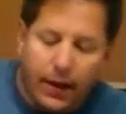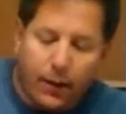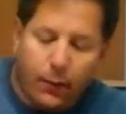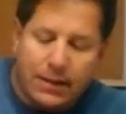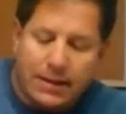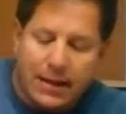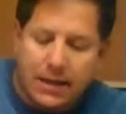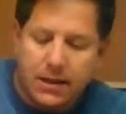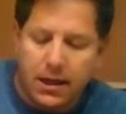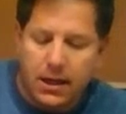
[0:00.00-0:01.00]
And once
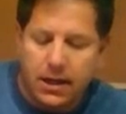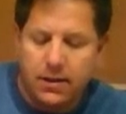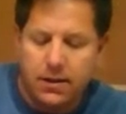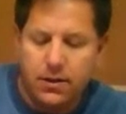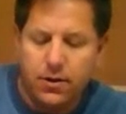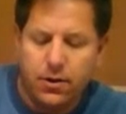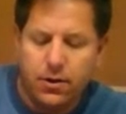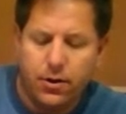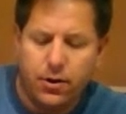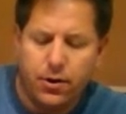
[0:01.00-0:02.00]
that's done,
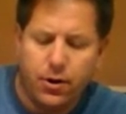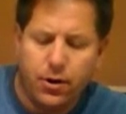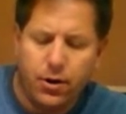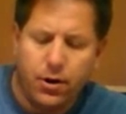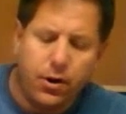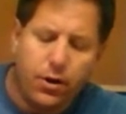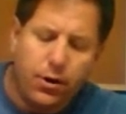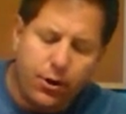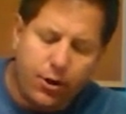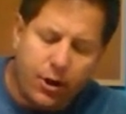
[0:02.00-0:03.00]

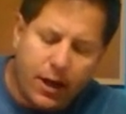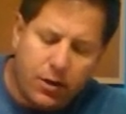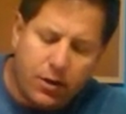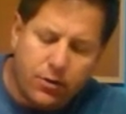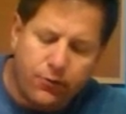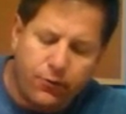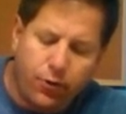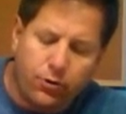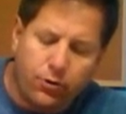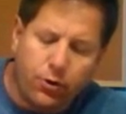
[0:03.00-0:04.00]
you kind of just
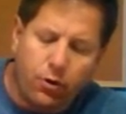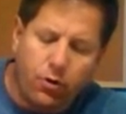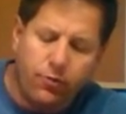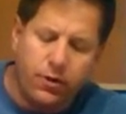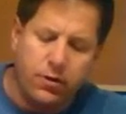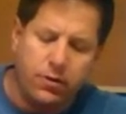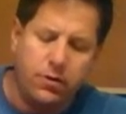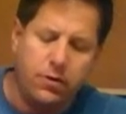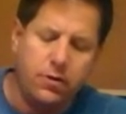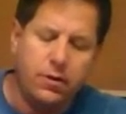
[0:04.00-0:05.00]
fold it over
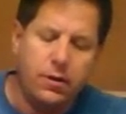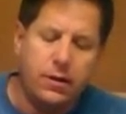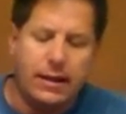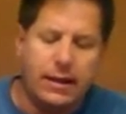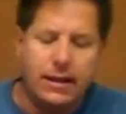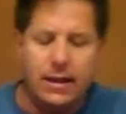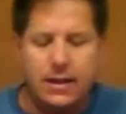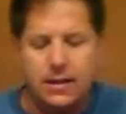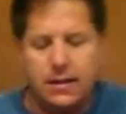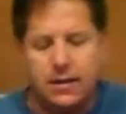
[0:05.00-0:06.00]
like
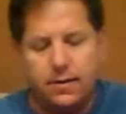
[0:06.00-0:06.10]
this.